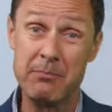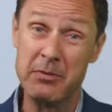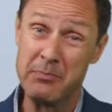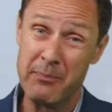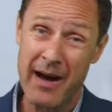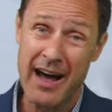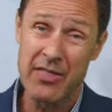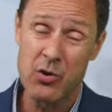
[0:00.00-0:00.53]
up.
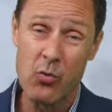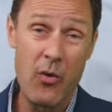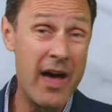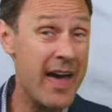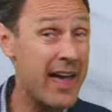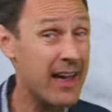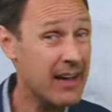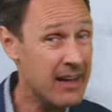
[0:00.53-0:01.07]
But by the
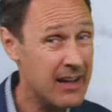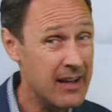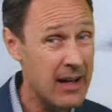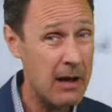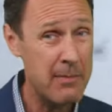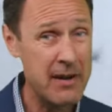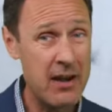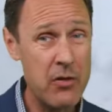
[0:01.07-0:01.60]
way,
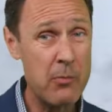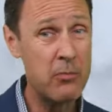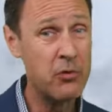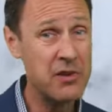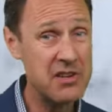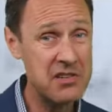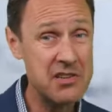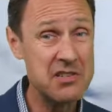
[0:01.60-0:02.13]
a bit on the
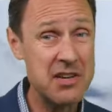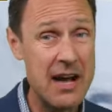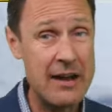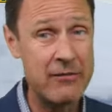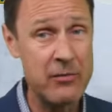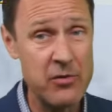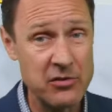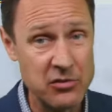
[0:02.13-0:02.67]
breezy
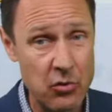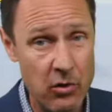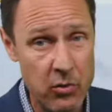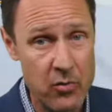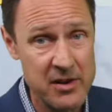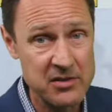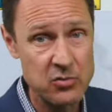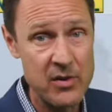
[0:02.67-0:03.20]
side from those
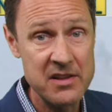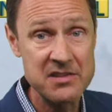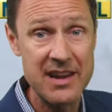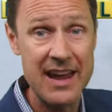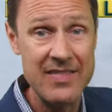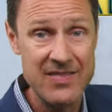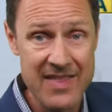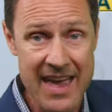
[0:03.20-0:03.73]
northwest winds.
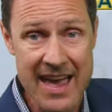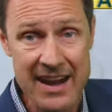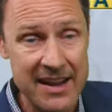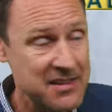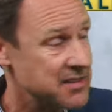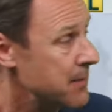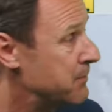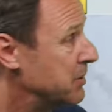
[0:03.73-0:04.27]
And then
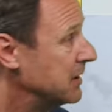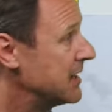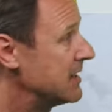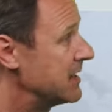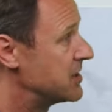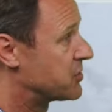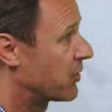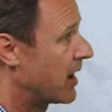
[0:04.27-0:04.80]
it's
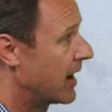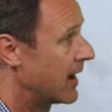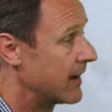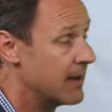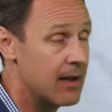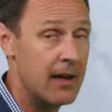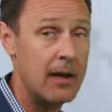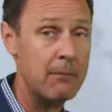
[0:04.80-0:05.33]
completely
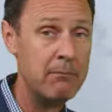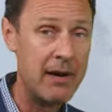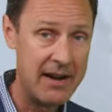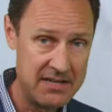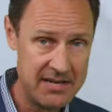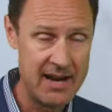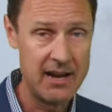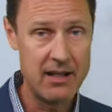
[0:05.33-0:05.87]
dry
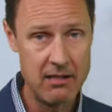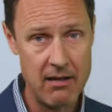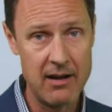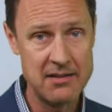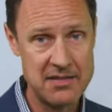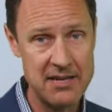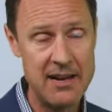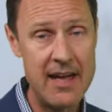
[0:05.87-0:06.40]
by 10
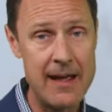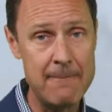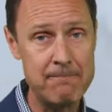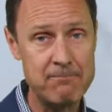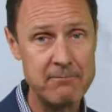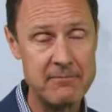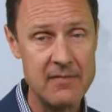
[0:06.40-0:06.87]
o'clock tonight.